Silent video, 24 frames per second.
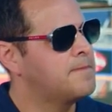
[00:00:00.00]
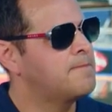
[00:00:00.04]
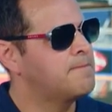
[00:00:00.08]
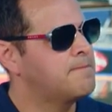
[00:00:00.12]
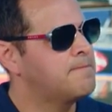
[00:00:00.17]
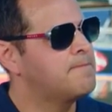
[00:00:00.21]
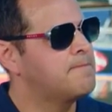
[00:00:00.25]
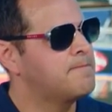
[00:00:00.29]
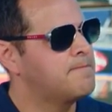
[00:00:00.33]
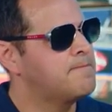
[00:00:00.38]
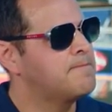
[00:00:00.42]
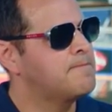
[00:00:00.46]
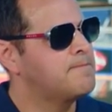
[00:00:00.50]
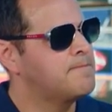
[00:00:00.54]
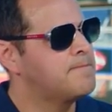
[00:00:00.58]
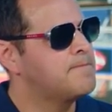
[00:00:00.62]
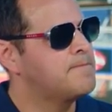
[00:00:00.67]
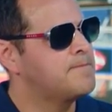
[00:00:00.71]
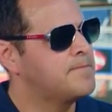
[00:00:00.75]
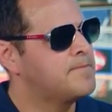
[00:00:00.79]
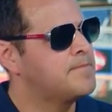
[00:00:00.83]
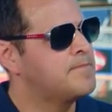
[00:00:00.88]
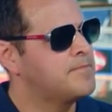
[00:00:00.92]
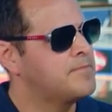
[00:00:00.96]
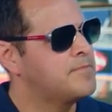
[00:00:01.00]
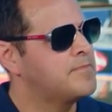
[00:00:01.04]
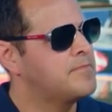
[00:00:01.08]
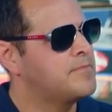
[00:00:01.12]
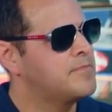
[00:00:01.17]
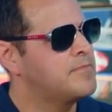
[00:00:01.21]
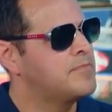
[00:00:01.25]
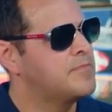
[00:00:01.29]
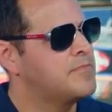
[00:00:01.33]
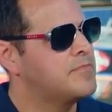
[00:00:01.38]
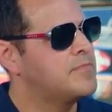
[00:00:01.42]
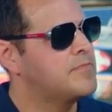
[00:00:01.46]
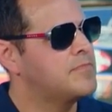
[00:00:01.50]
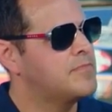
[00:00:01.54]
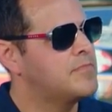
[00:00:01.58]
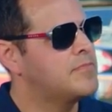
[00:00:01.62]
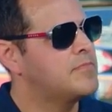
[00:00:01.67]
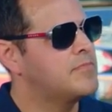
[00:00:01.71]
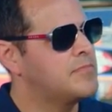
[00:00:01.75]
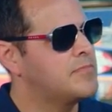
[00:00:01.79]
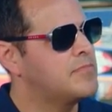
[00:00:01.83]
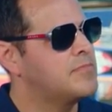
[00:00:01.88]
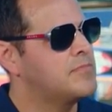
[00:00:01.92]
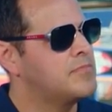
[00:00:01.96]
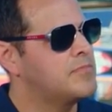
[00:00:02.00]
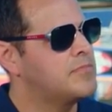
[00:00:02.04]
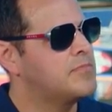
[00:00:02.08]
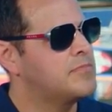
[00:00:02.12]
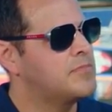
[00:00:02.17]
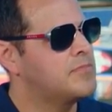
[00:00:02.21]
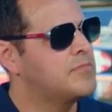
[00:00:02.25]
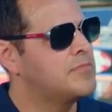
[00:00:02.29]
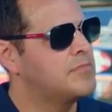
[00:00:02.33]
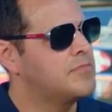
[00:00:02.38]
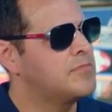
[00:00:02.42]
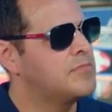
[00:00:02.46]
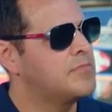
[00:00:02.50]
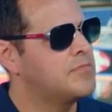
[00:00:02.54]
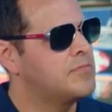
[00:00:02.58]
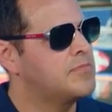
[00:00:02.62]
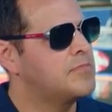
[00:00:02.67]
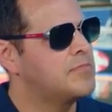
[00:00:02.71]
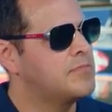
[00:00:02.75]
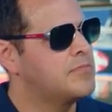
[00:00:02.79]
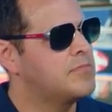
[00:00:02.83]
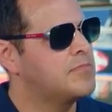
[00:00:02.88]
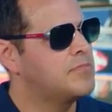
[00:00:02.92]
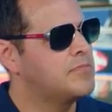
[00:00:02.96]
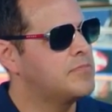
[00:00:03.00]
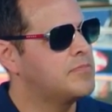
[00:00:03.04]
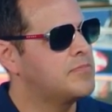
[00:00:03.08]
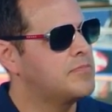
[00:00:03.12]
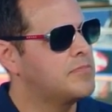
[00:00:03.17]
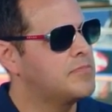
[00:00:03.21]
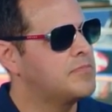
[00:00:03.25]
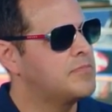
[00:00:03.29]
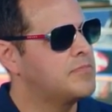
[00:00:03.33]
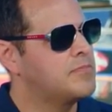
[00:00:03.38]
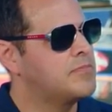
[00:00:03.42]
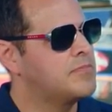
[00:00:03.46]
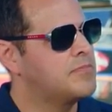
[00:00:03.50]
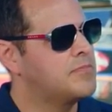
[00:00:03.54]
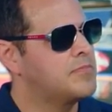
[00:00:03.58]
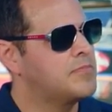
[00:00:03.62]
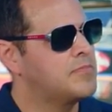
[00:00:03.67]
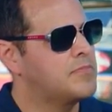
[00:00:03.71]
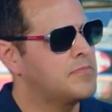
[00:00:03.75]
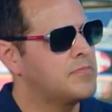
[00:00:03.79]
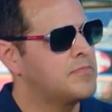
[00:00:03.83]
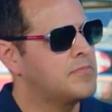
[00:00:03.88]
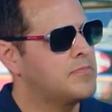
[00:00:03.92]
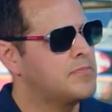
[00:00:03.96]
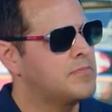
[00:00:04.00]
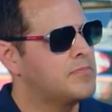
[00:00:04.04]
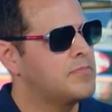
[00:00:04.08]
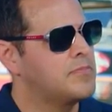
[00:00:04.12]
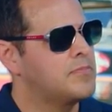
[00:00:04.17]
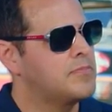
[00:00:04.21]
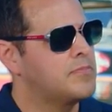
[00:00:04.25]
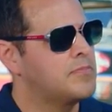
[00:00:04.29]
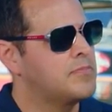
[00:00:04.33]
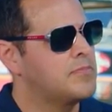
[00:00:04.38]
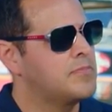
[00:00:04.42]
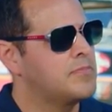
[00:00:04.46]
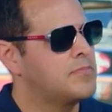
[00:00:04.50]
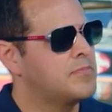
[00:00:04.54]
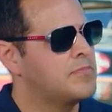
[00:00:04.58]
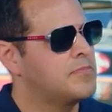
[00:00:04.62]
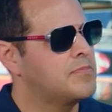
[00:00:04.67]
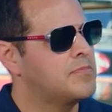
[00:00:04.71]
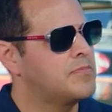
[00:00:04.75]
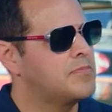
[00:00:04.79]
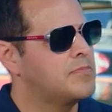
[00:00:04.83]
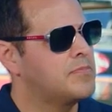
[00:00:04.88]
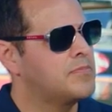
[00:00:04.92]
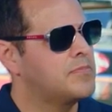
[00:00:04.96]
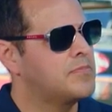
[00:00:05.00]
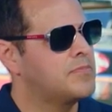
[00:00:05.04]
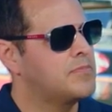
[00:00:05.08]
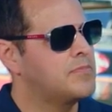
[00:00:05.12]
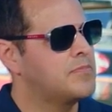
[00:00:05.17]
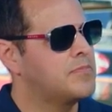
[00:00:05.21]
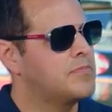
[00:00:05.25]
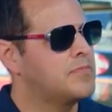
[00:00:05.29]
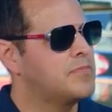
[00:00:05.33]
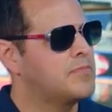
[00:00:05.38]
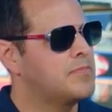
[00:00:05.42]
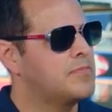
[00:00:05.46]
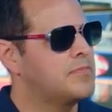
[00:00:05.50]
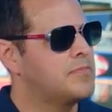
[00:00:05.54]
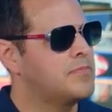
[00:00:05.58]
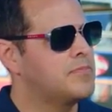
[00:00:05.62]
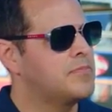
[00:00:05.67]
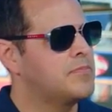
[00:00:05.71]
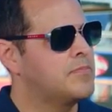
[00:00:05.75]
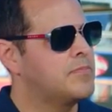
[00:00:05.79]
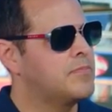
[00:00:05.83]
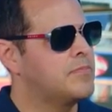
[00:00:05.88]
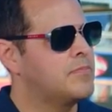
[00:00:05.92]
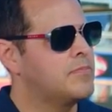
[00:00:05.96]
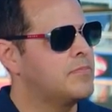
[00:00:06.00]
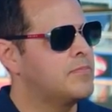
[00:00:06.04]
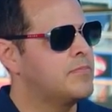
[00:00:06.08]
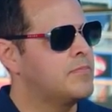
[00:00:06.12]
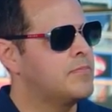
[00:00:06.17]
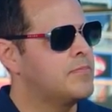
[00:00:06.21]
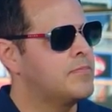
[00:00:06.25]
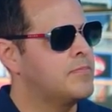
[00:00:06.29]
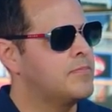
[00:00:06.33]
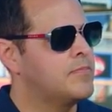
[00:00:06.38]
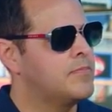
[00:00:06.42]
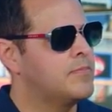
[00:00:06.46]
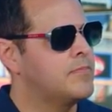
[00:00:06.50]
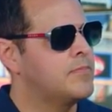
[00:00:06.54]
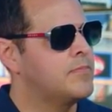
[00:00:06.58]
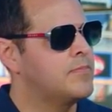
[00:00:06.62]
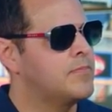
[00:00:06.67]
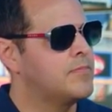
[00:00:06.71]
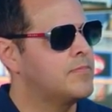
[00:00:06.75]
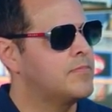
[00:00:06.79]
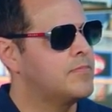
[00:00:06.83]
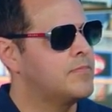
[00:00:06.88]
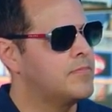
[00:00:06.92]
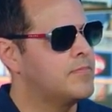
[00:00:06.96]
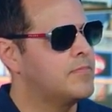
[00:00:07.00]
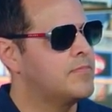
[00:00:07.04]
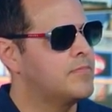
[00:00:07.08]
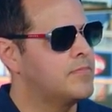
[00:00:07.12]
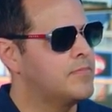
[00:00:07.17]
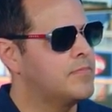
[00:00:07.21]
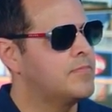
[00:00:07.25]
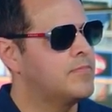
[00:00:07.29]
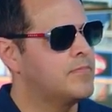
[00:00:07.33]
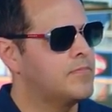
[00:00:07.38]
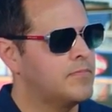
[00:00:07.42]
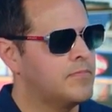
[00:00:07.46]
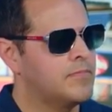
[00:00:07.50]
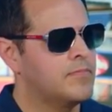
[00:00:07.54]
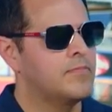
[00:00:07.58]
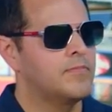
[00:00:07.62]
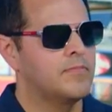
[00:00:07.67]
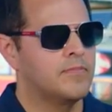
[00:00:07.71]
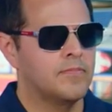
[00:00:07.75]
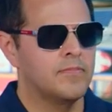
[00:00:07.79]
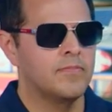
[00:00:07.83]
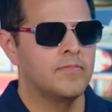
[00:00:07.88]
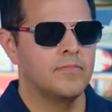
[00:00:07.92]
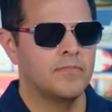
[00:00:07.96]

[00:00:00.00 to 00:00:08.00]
(not speaking)